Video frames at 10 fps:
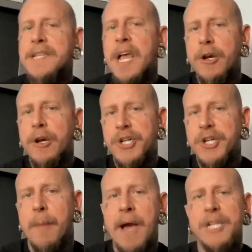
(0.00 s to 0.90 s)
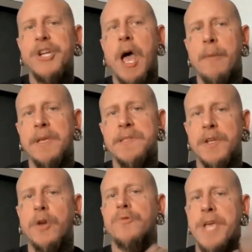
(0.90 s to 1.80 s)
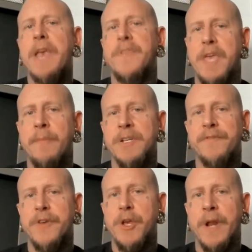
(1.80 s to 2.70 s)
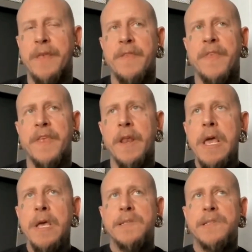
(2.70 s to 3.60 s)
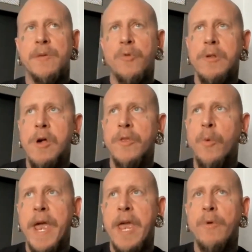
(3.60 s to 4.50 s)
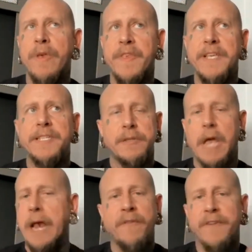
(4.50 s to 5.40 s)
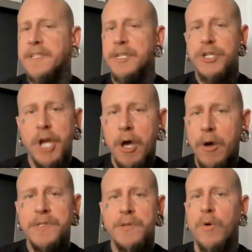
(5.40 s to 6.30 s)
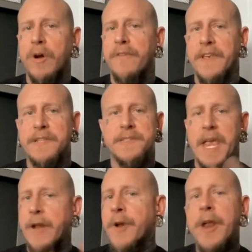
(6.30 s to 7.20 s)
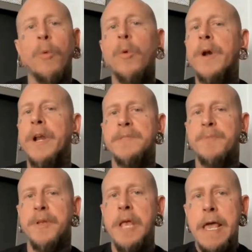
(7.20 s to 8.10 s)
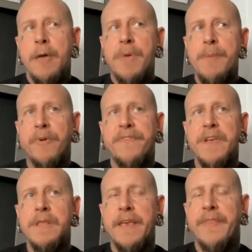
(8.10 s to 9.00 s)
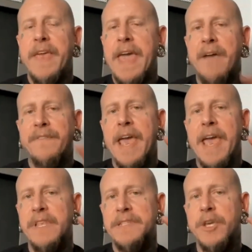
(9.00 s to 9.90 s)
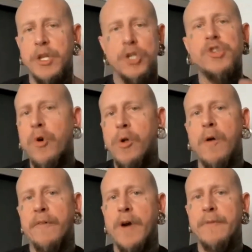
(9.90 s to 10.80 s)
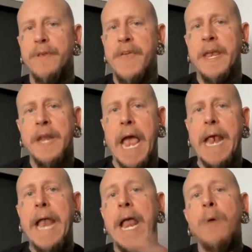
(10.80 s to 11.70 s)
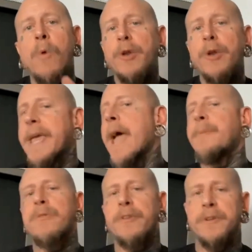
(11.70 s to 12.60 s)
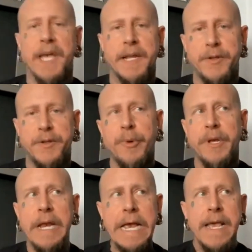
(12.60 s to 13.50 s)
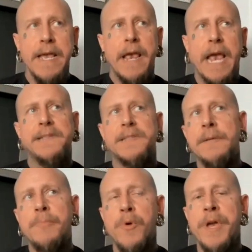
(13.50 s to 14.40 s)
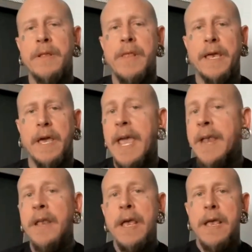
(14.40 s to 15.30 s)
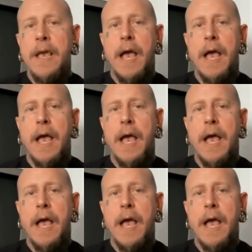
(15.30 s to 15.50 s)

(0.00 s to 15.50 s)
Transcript: that's not your job. My job is to create the image for you. And I think that somewhere along the way with these, I don't know if it's the shows or if it's the internet or what it is, but people feel like they have to have this control over everything. And I want you to be happy with your tattoo, but at some point, like again,